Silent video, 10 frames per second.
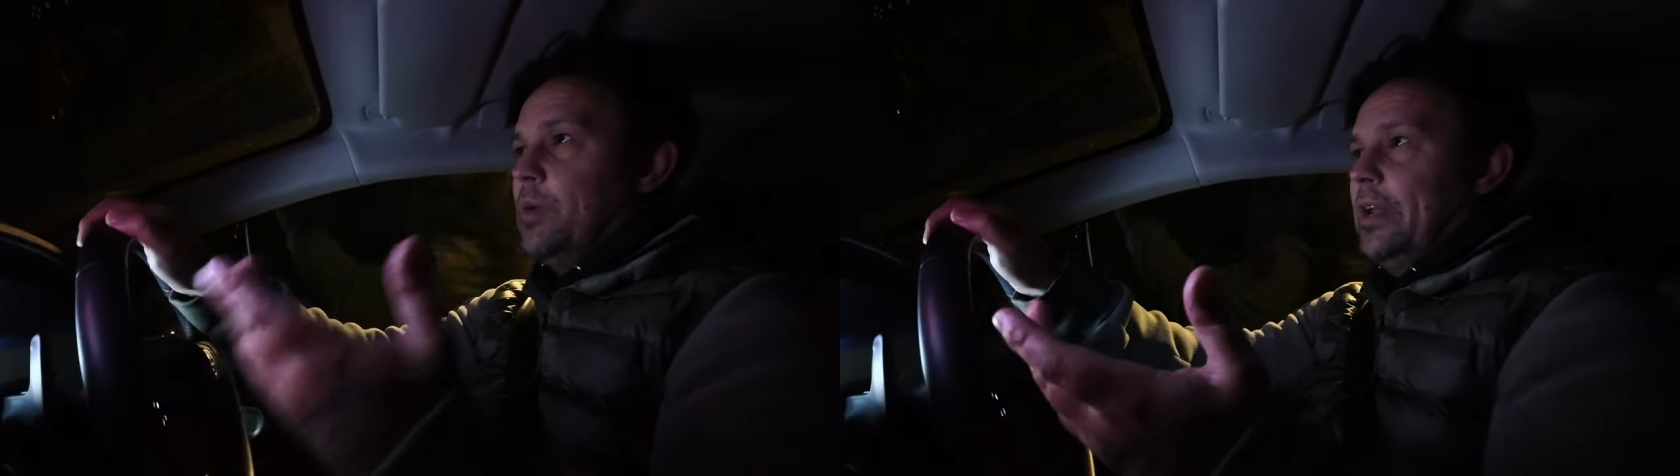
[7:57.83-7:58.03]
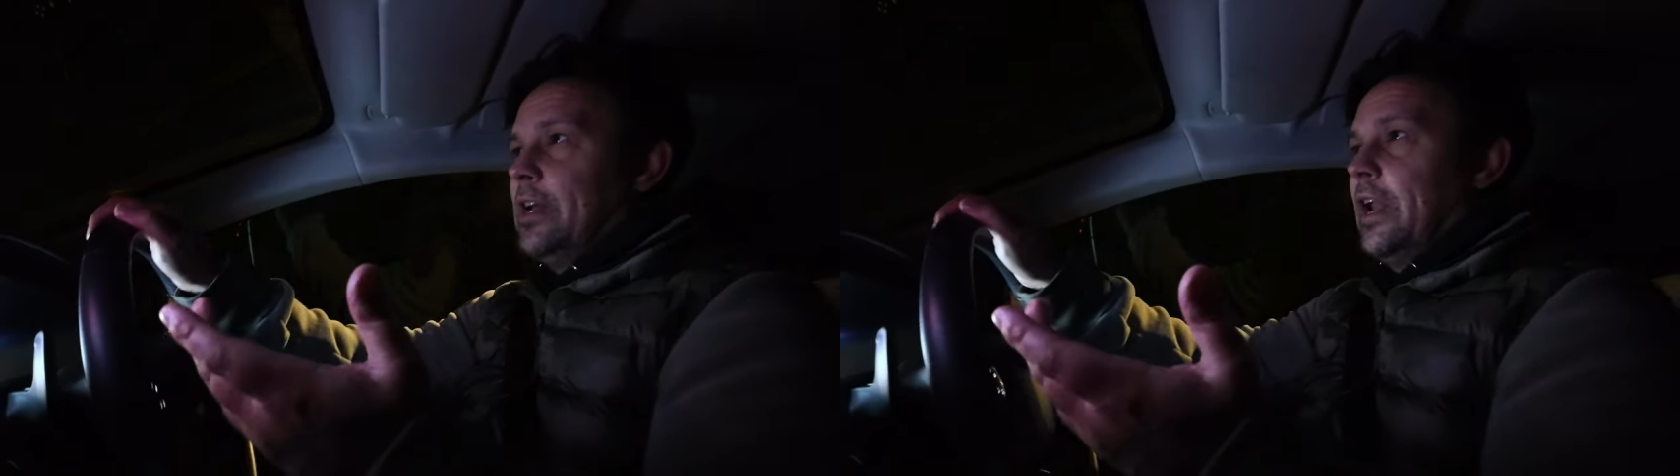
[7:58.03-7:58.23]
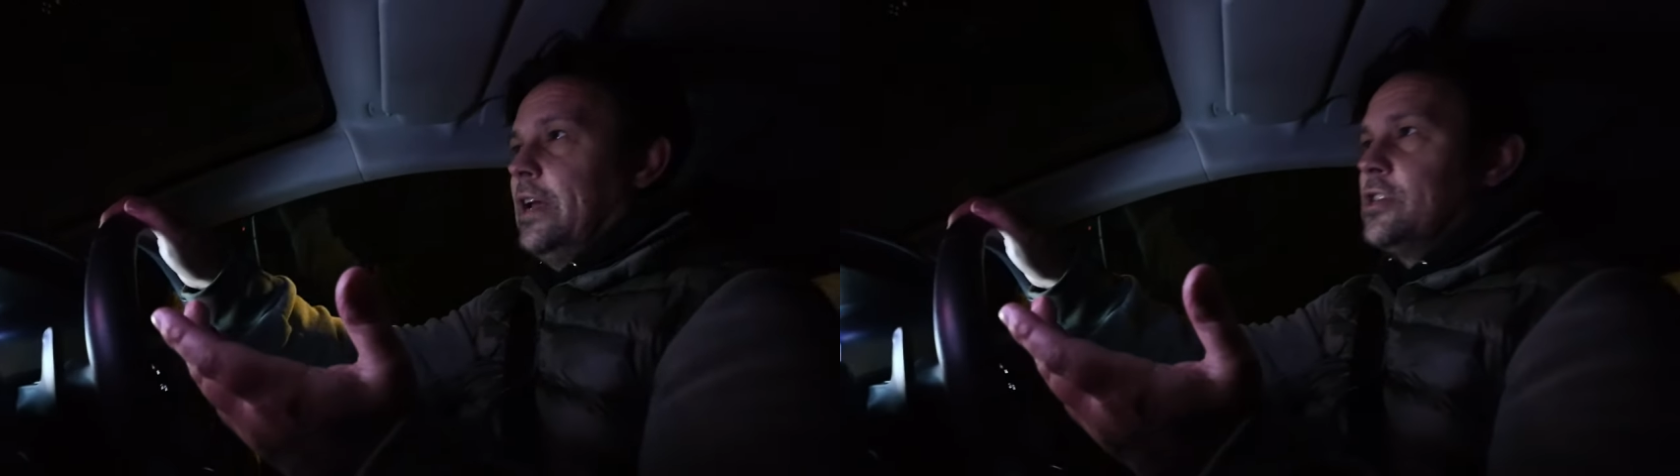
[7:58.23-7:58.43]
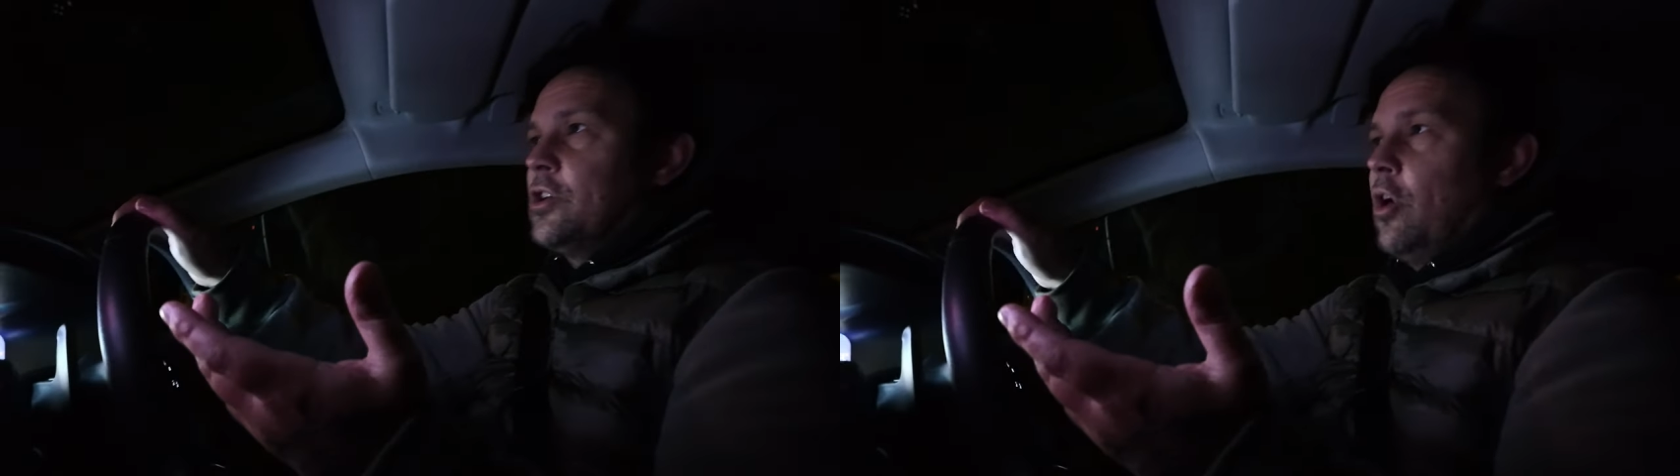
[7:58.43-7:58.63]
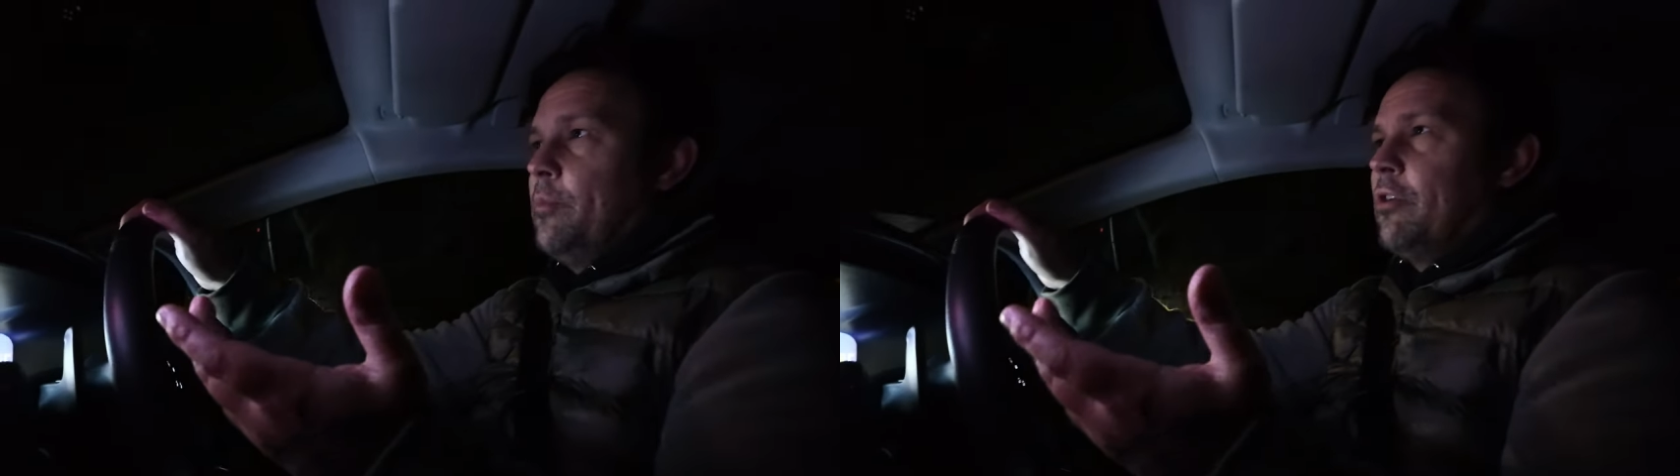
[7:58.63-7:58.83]
We had a clear
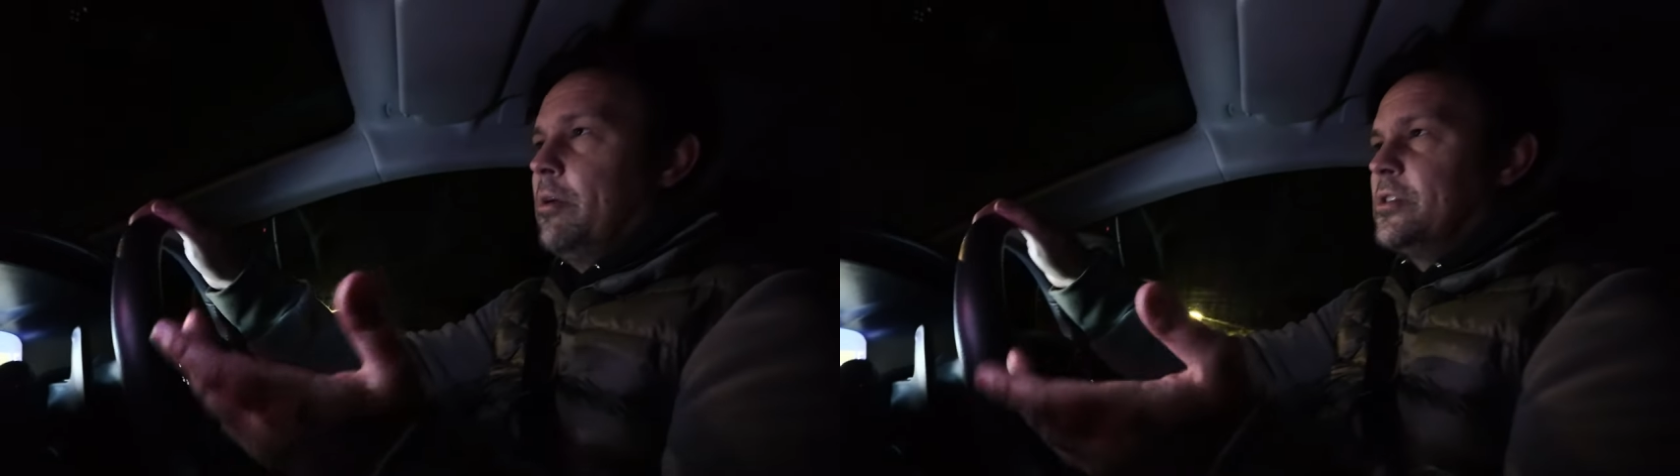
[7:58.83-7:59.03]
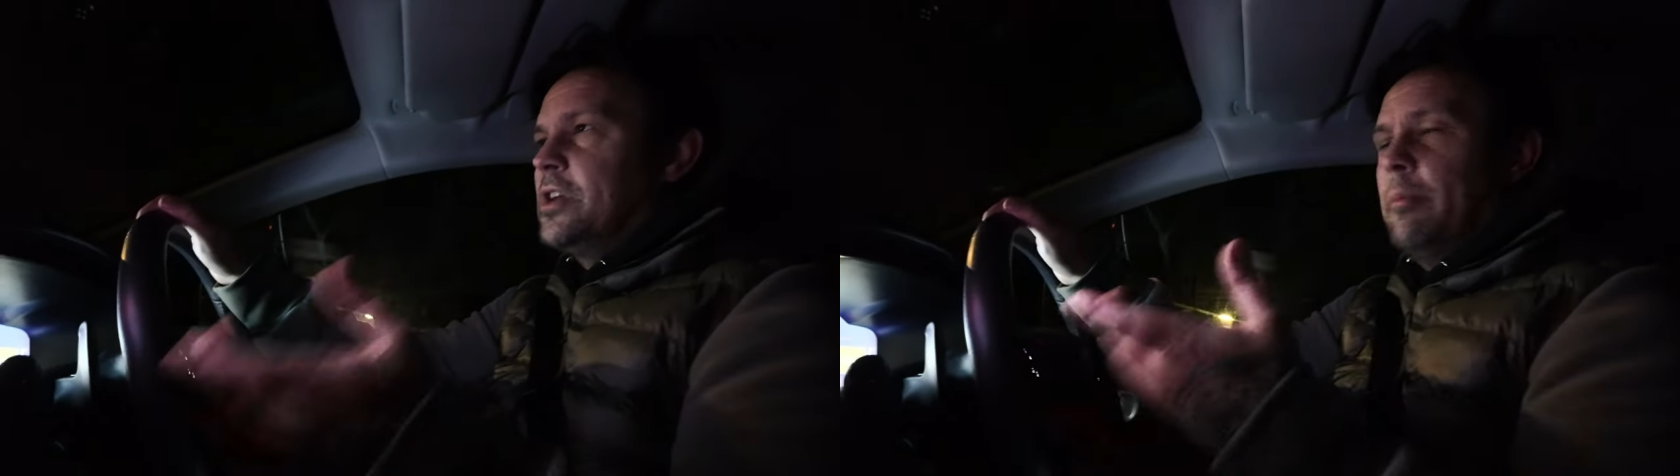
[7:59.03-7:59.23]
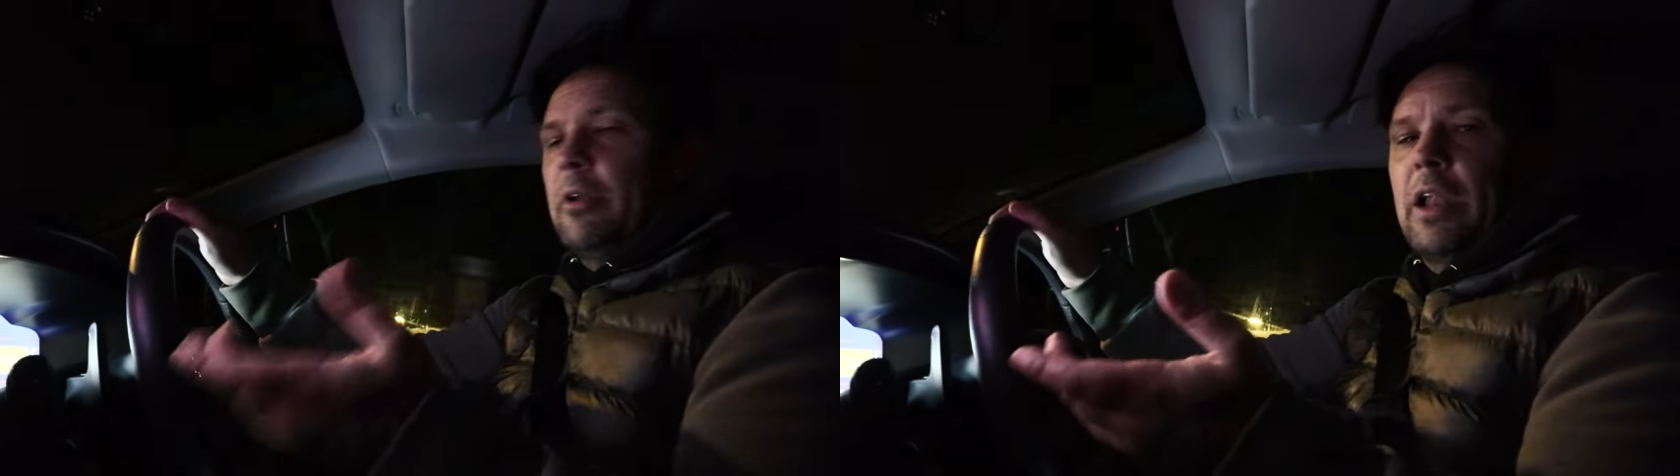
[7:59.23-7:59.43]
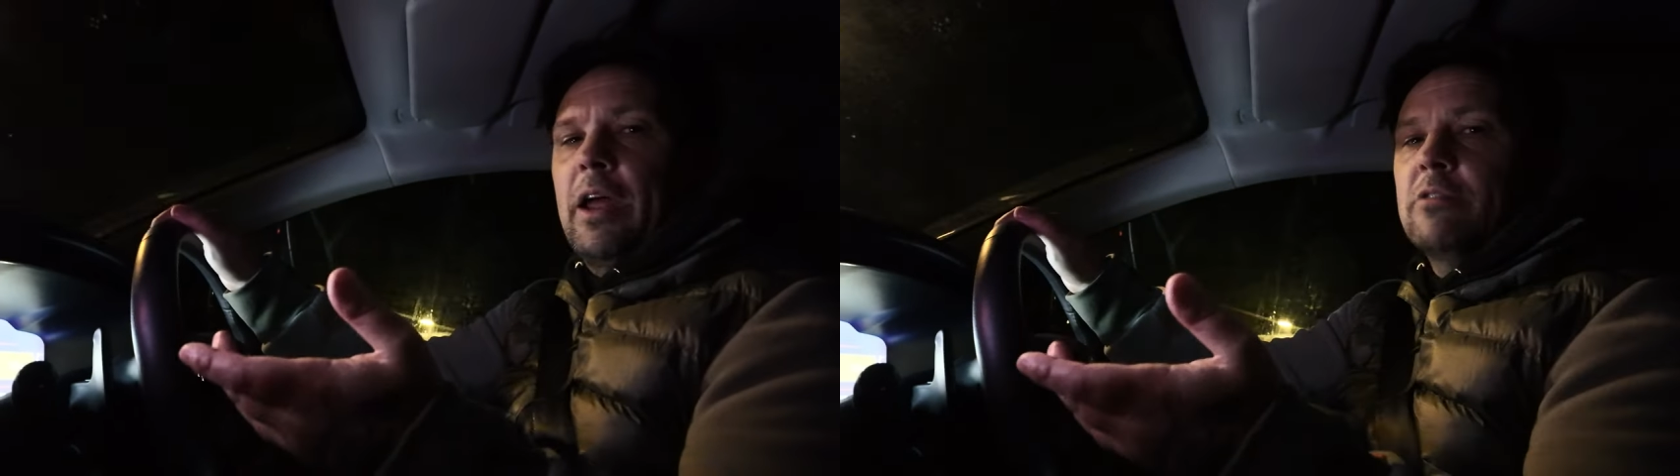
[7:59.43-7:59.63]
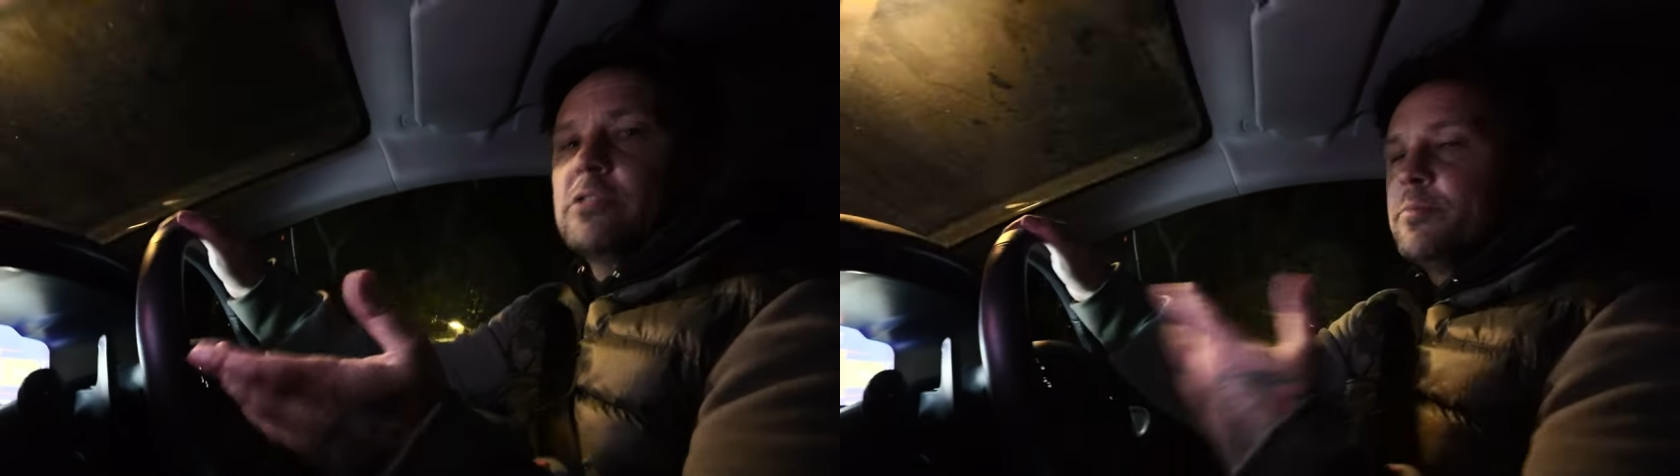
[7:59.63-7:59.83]
sky, pretty much, a couple of
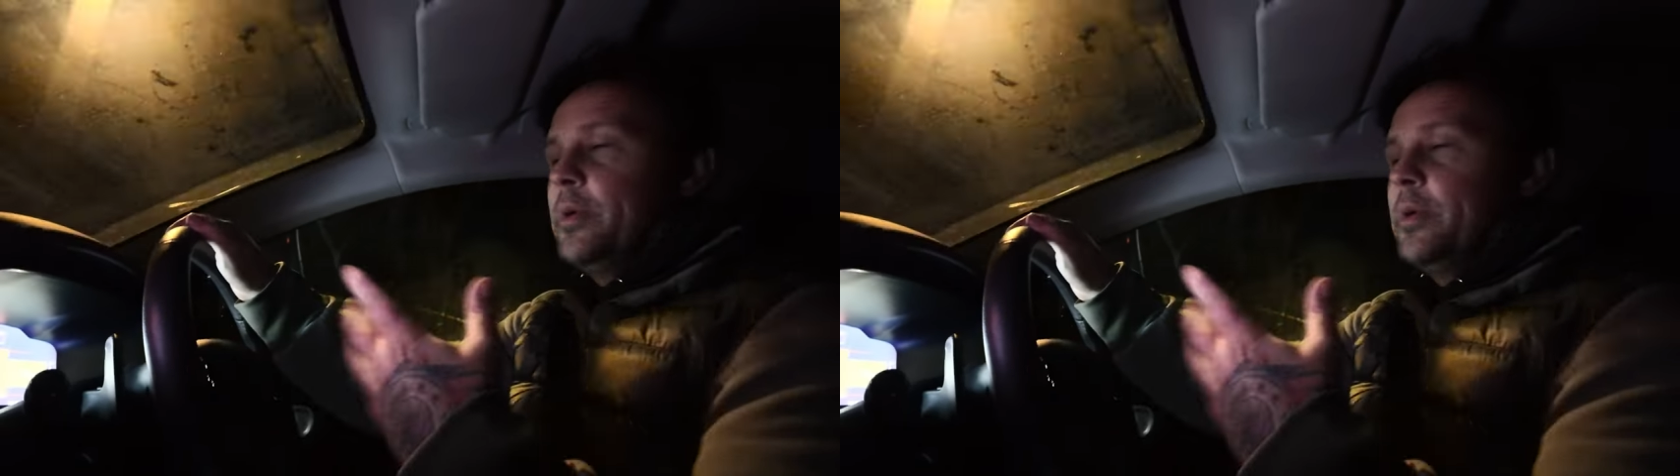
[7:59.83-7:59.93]
clouds,